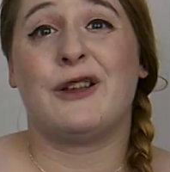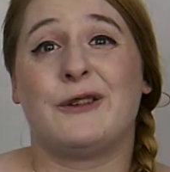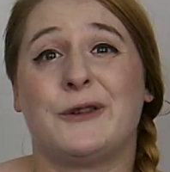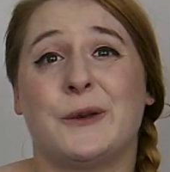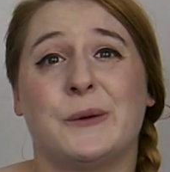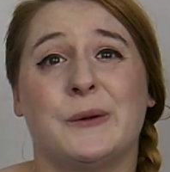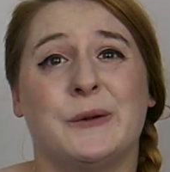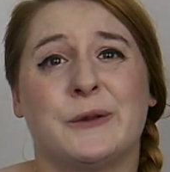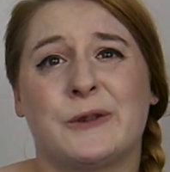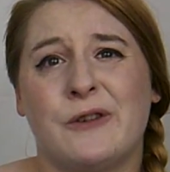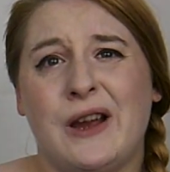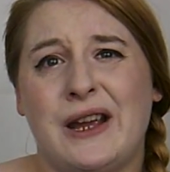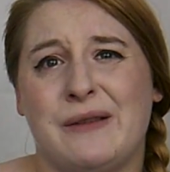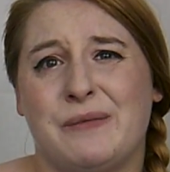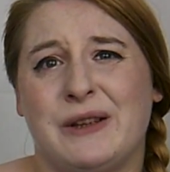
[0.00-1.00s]
So it was
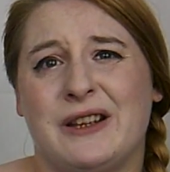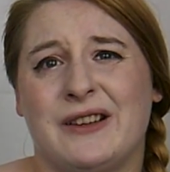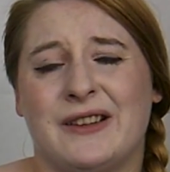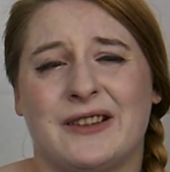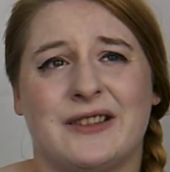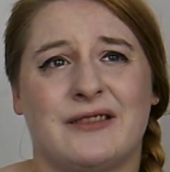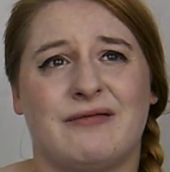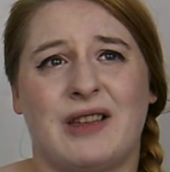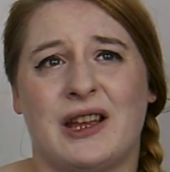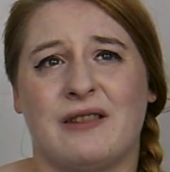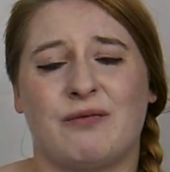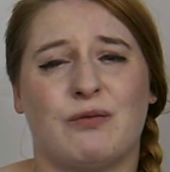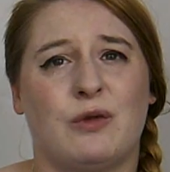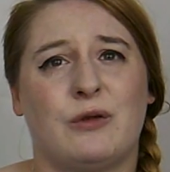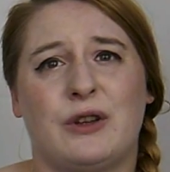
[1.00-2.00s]
great because they
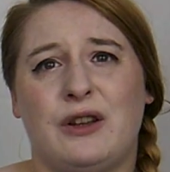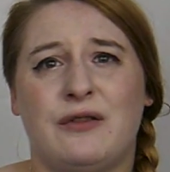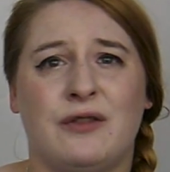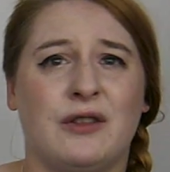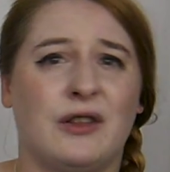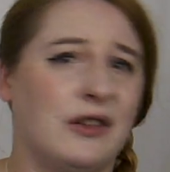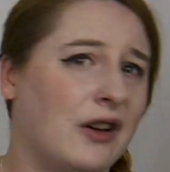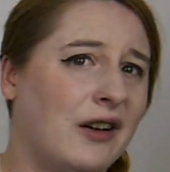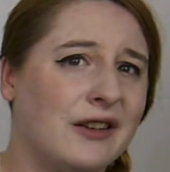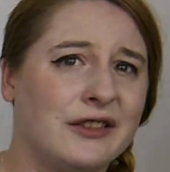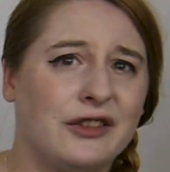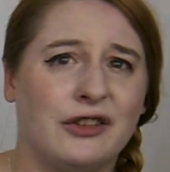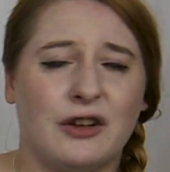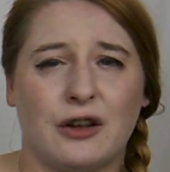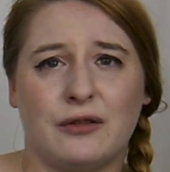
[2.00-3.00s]
walk you through the
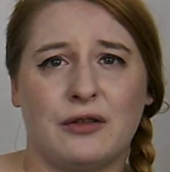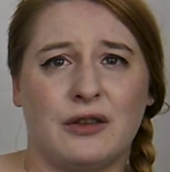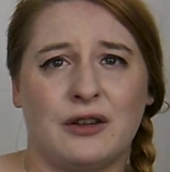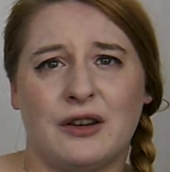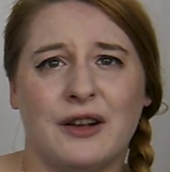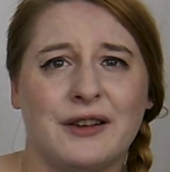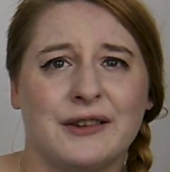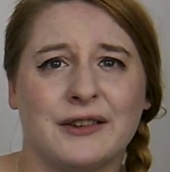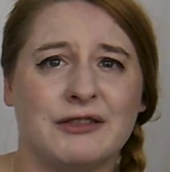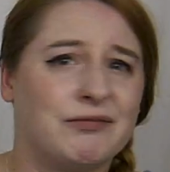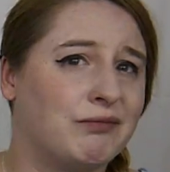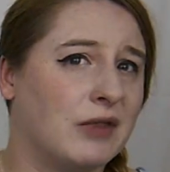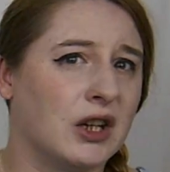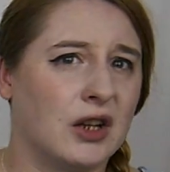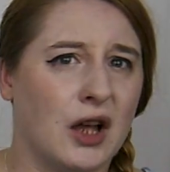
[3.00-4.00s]
dance. You go through the dance
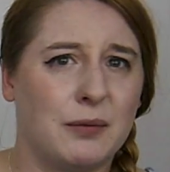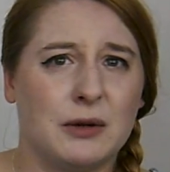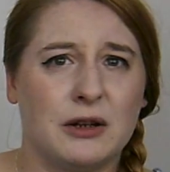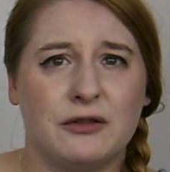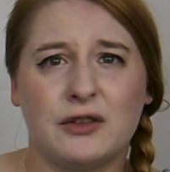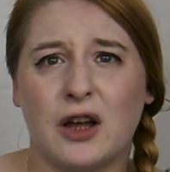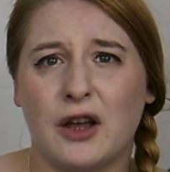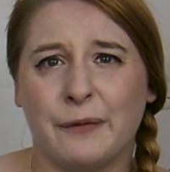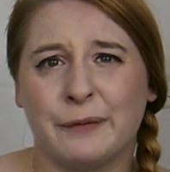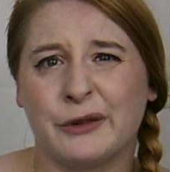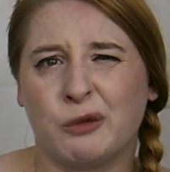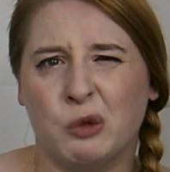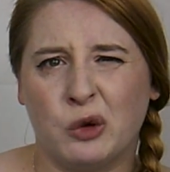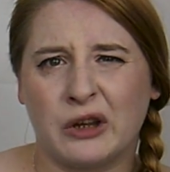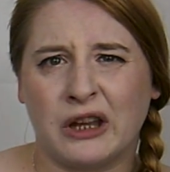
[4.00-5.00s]
a couple of times
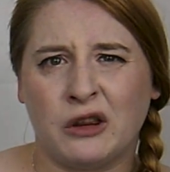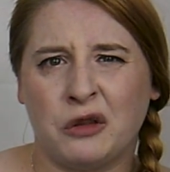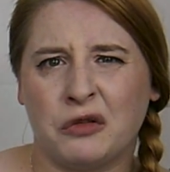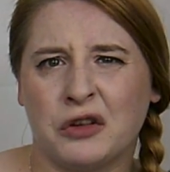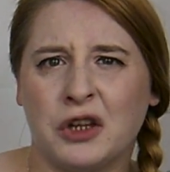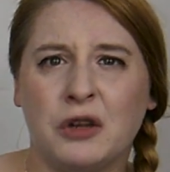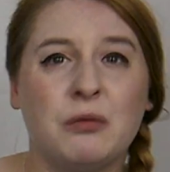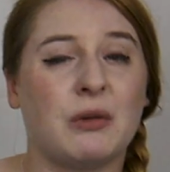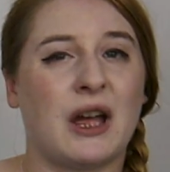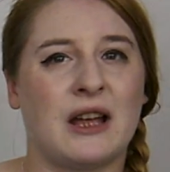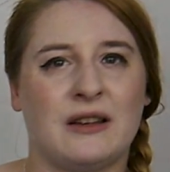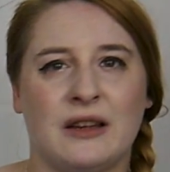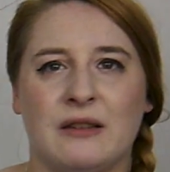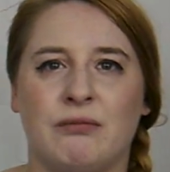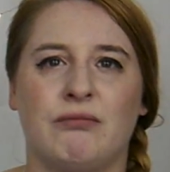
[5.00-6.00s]
walking through,
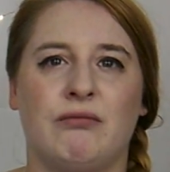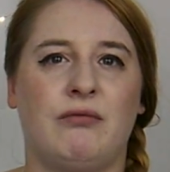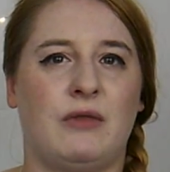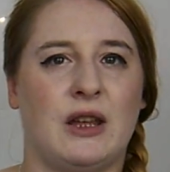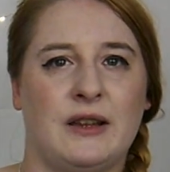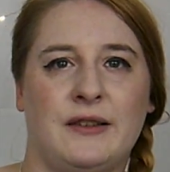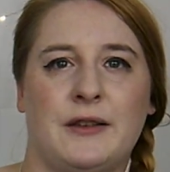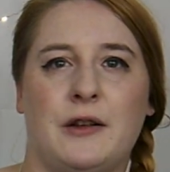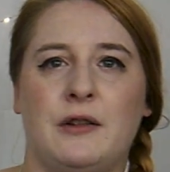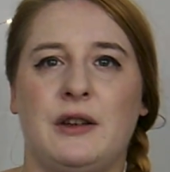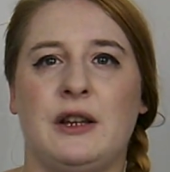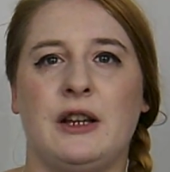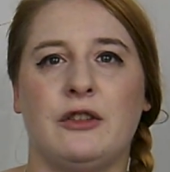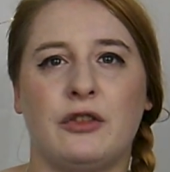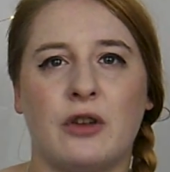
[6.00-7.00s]
adding things on
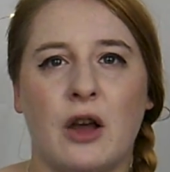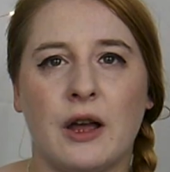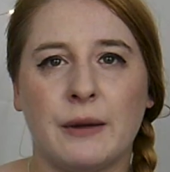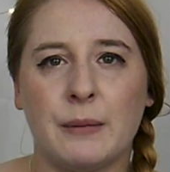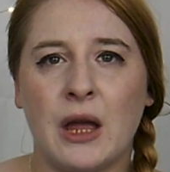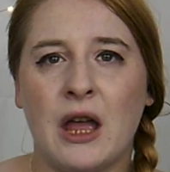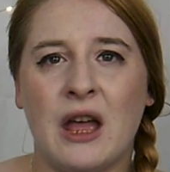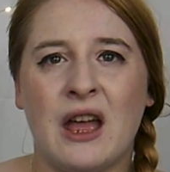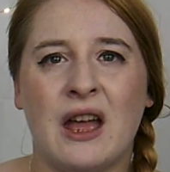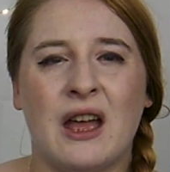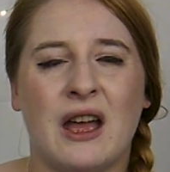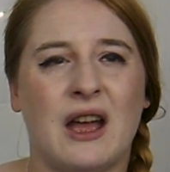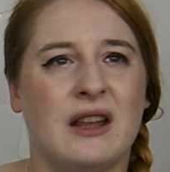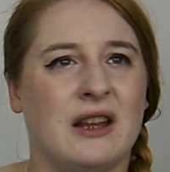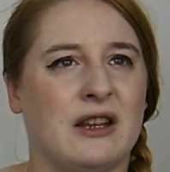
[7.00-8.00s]
each time,
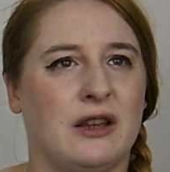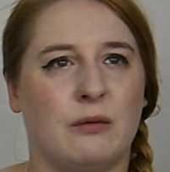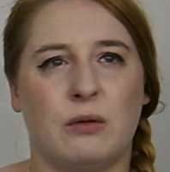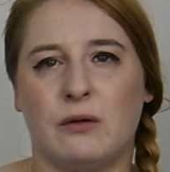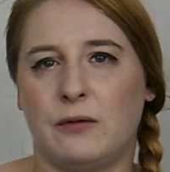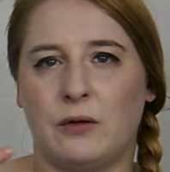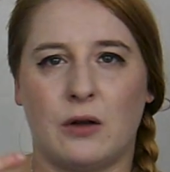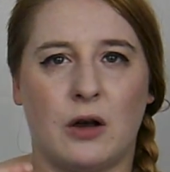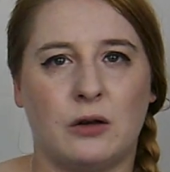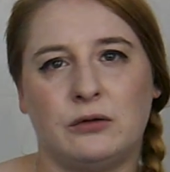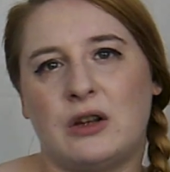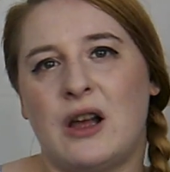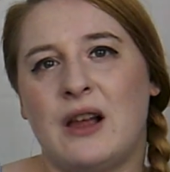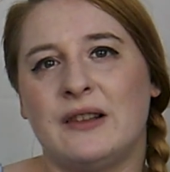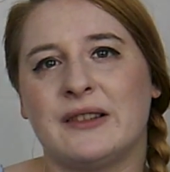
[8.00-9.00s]
and then you walk through the whole
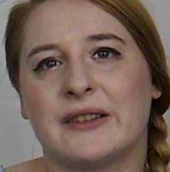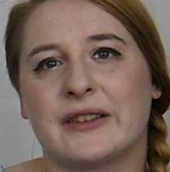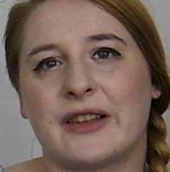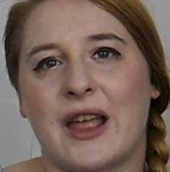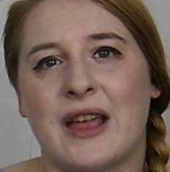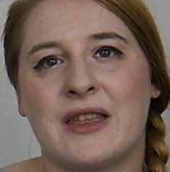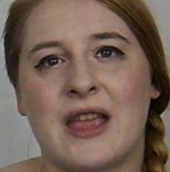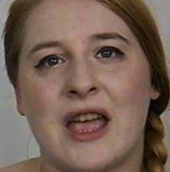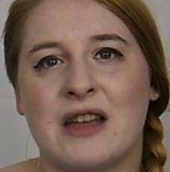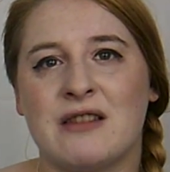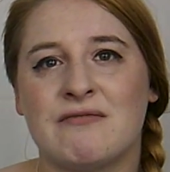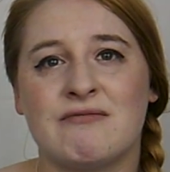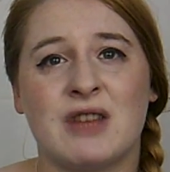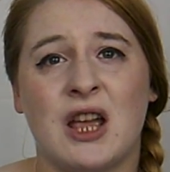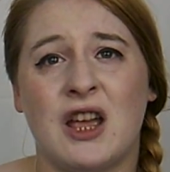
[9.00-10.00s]
dance, and
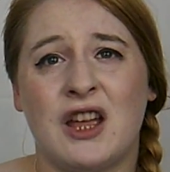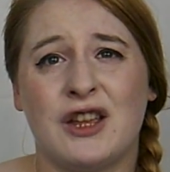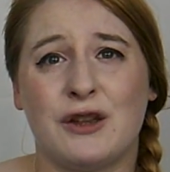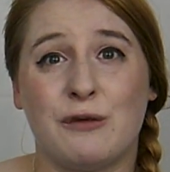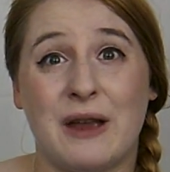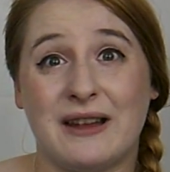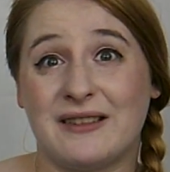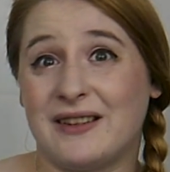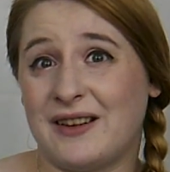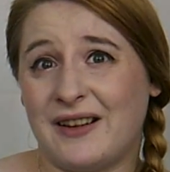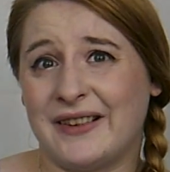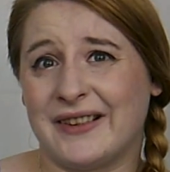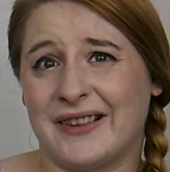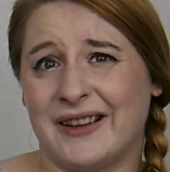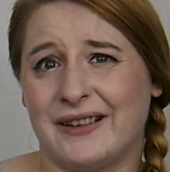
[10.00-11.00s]
then you get to
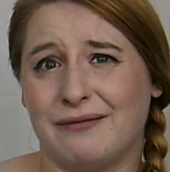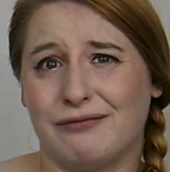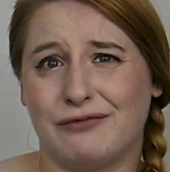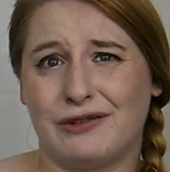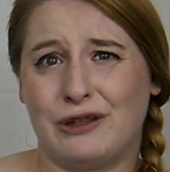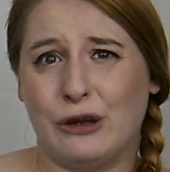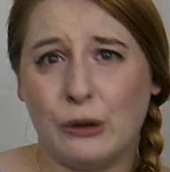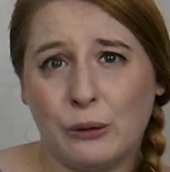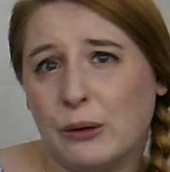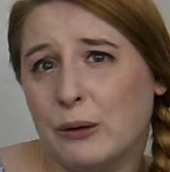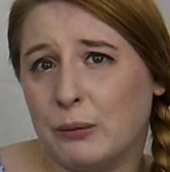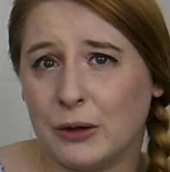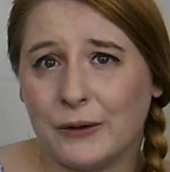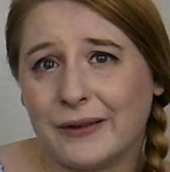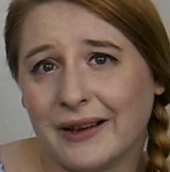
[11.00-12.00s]
dance it to the
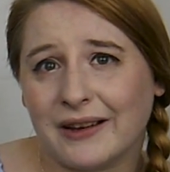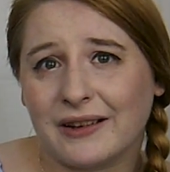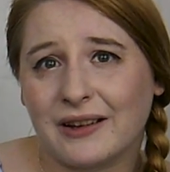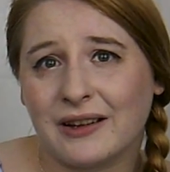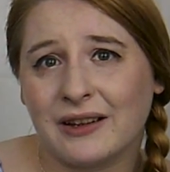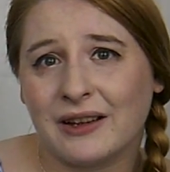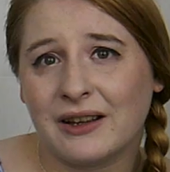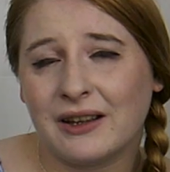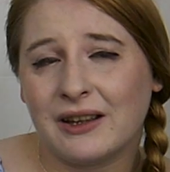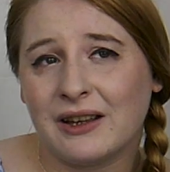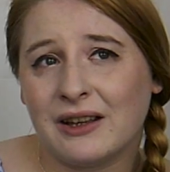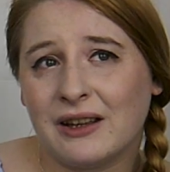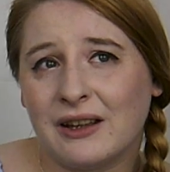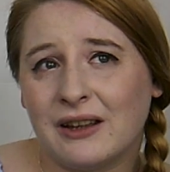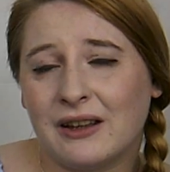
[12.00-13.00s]
music
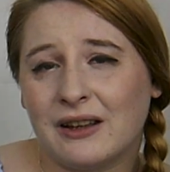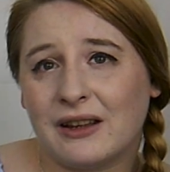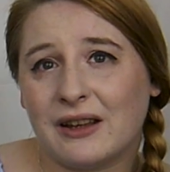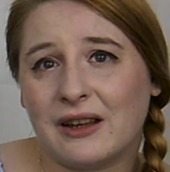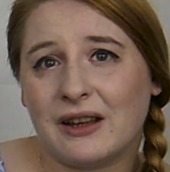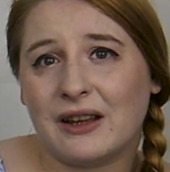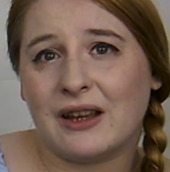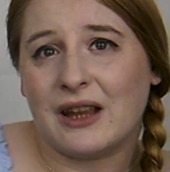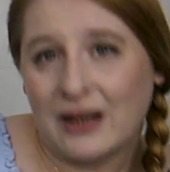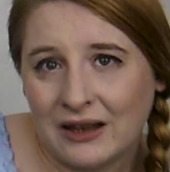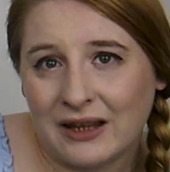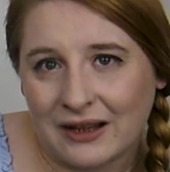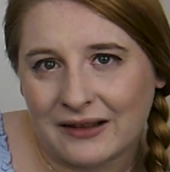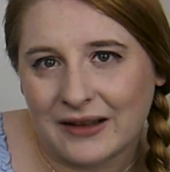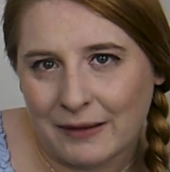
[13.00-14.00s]
in
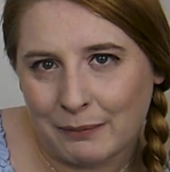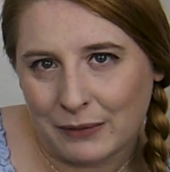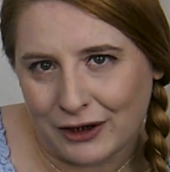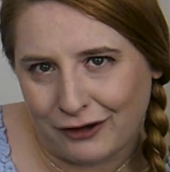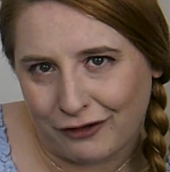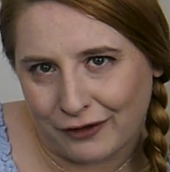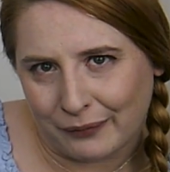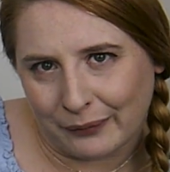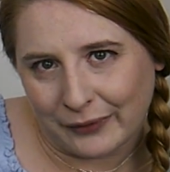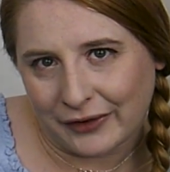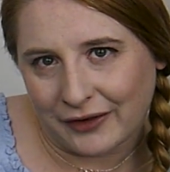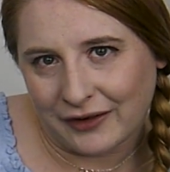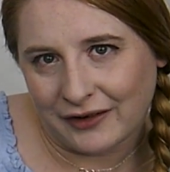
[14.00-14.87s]
the assembly rooms.